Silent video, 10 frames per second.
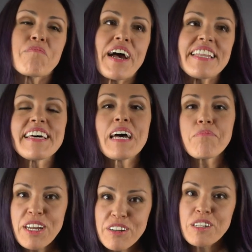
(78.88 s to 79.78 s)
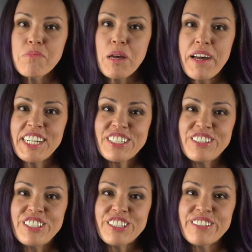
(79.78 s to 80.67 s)
By the time I earned my
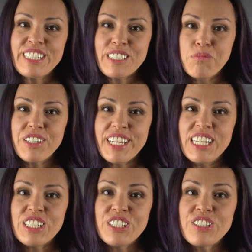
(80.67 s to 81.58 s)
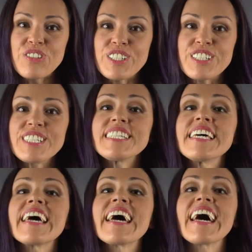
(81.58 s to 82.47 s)
bachelor's degree in communication disorders,
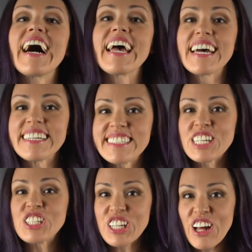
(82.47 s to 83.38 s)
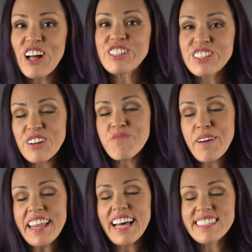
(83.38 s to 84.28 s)
I had essentially also
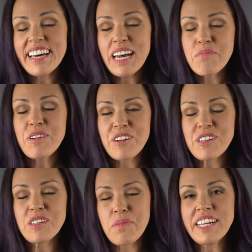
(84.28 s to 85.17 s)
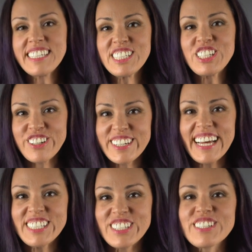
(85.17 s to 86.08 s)
by that time earned my teaching
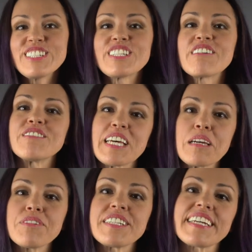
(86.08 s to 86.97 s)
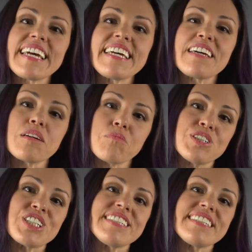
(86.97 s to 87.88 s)
credential, so I was able to get an
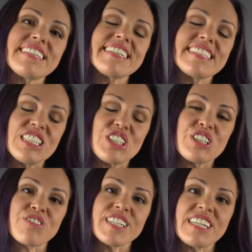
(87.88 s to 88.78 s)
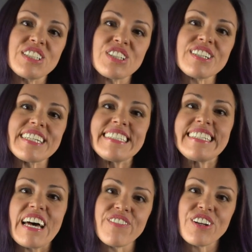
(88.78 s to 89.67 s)
emergency teaching credential in
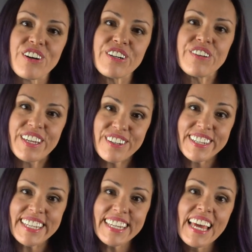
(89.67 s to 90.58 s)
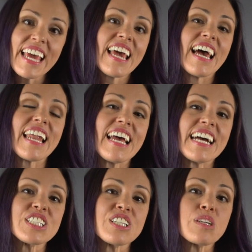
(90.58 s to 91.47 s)
deaf and hard of hearing, and I
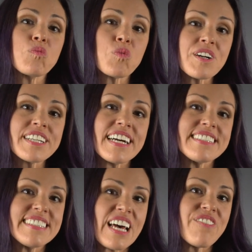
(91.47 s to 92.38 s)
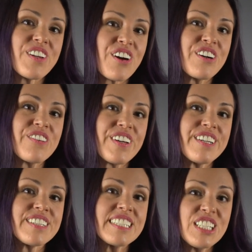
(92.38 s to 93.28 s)
actually worked as a deaf and hard of
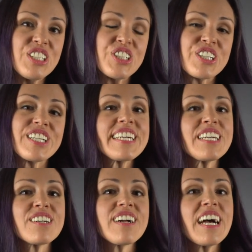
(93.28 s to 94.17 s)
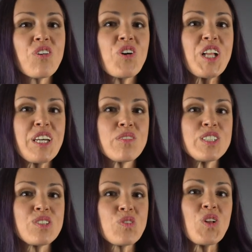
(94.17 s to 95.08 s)
hearing teacher here at
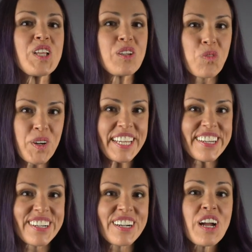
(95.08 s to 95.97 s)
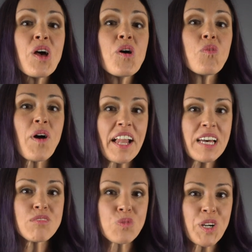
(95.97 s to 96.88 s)
Oralingua School in Whittier while
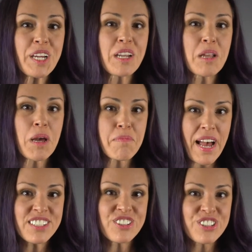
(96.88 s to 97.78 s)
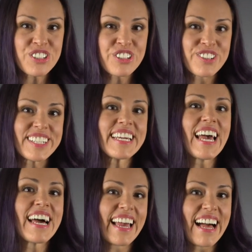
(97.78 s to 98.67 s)
I was working on my master's degree
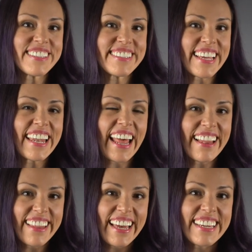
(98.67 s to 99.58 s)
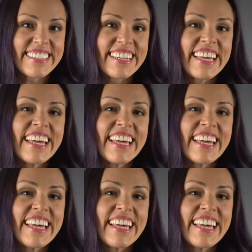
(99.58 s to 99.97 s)
at Cal State LA.